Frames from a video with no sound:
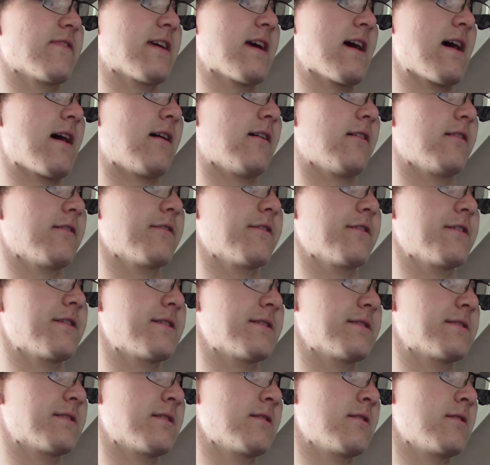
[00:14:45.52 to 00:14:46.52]

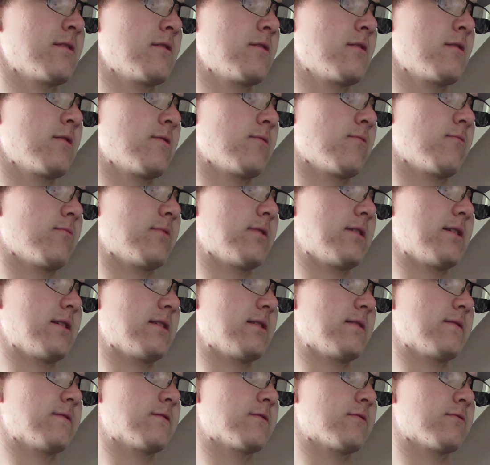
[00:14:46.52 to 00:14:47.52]
calories
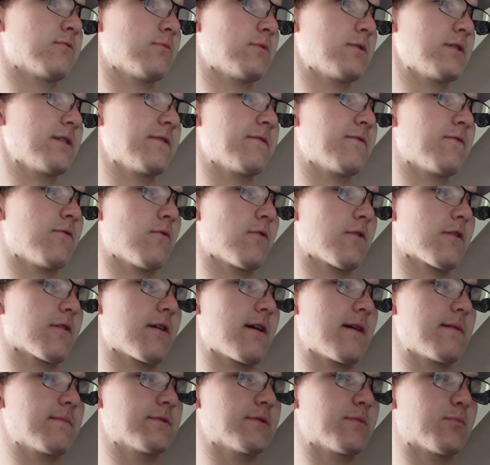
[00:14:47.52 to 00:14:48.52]
with 24
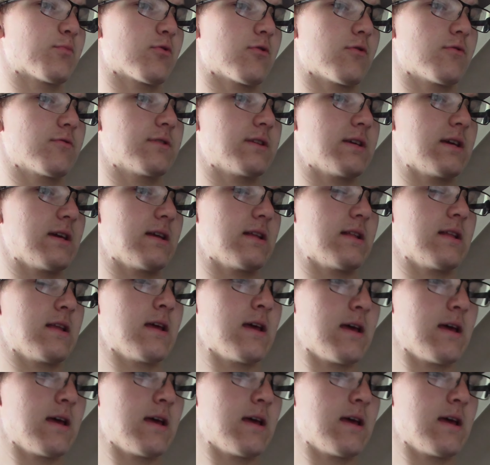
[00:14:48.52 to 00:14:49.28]
grams of protein